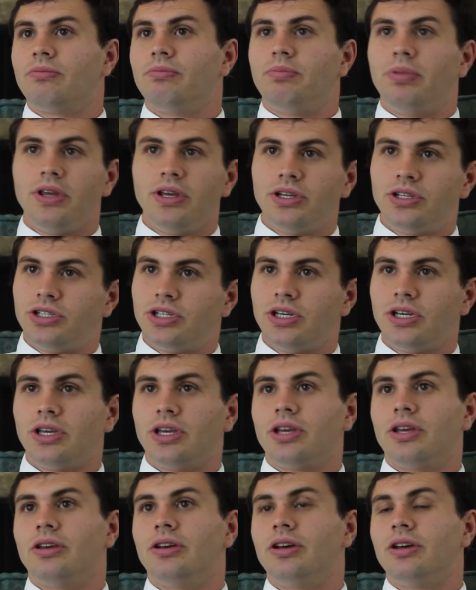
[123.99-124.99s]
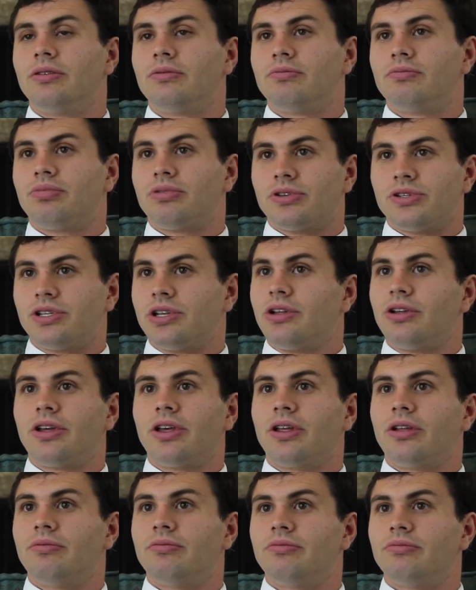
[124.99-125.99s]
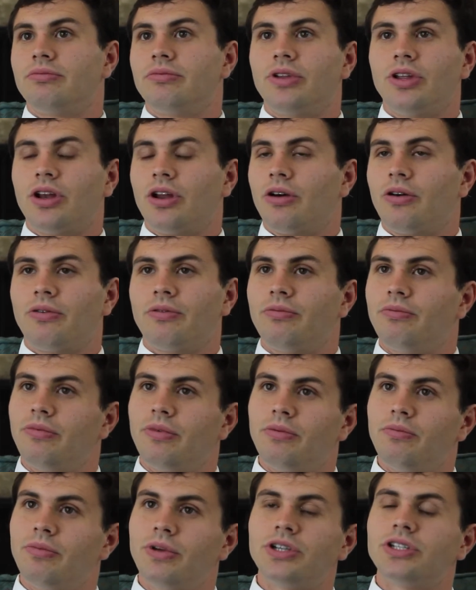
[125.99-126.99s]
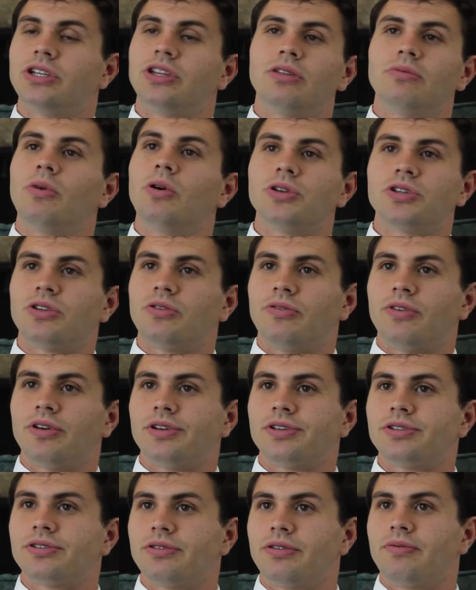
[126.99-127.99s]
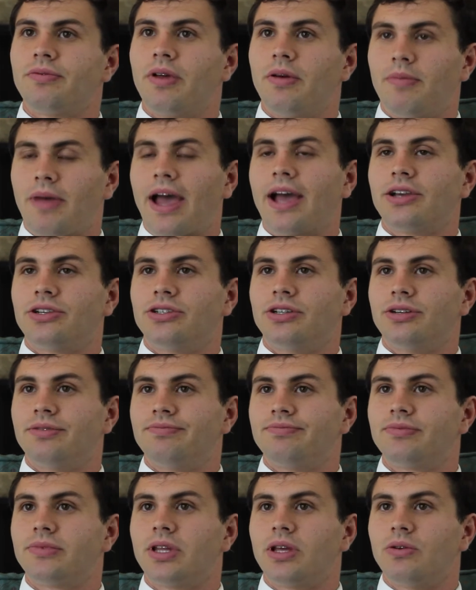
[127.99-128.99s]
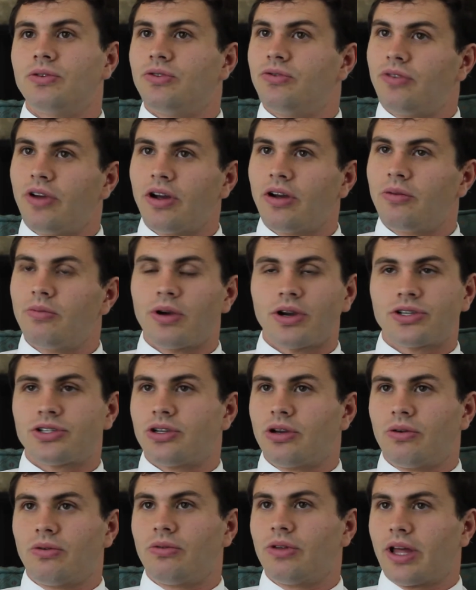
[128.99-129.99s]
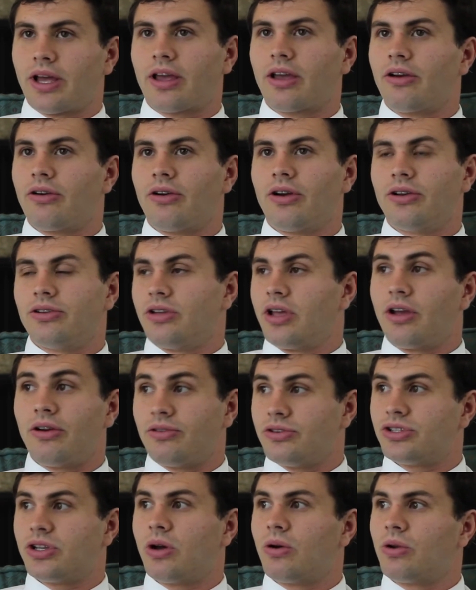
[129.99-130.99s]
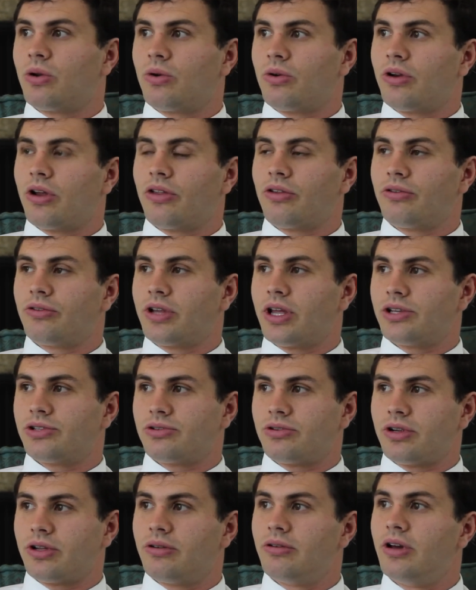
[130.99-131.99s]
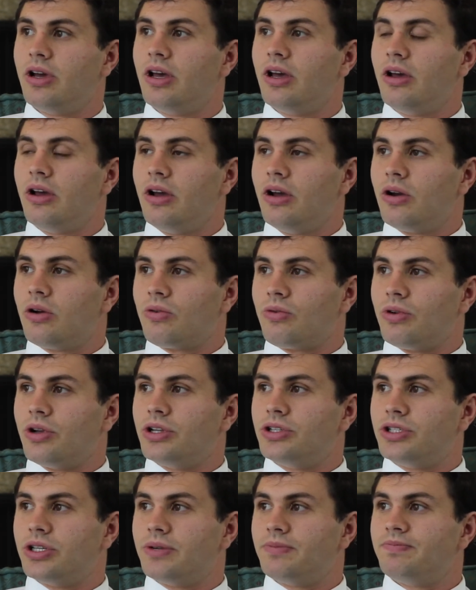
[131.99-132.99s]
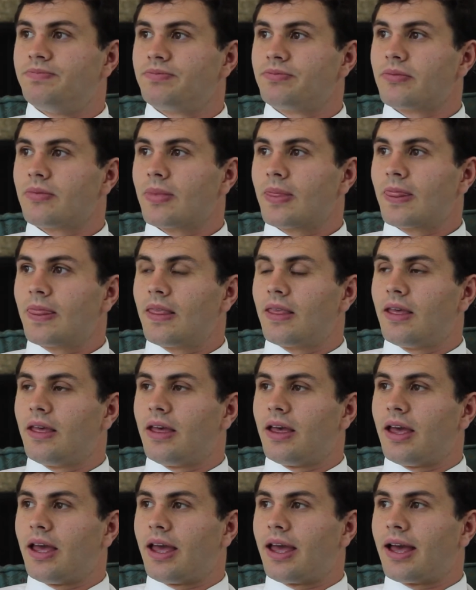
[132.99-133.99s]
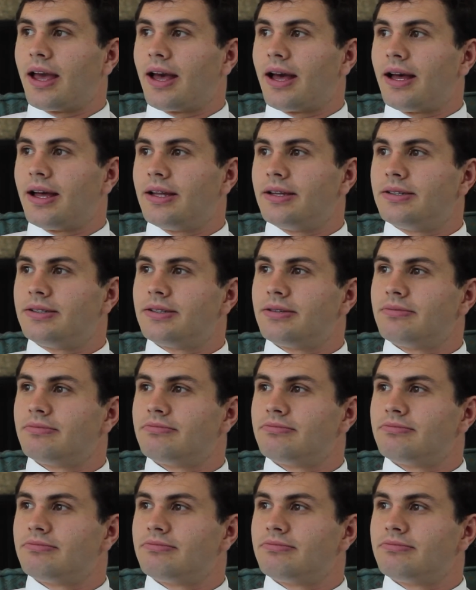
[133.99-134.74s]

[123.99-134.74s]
beachy, Brazilian, you know, mission that most of us imagine. It was very much so like Arizona or another deserty region. And